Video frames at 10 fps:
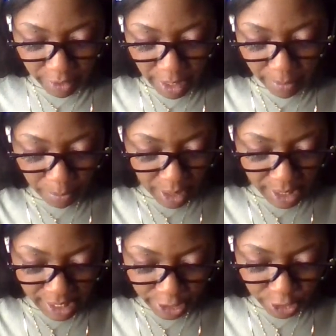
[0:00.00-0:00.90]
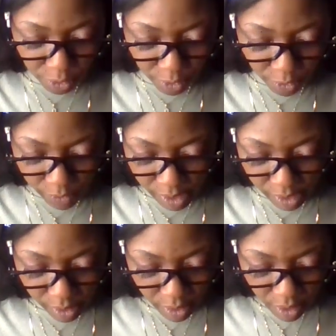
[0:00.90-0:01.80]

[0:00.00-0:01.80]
here that brings in truths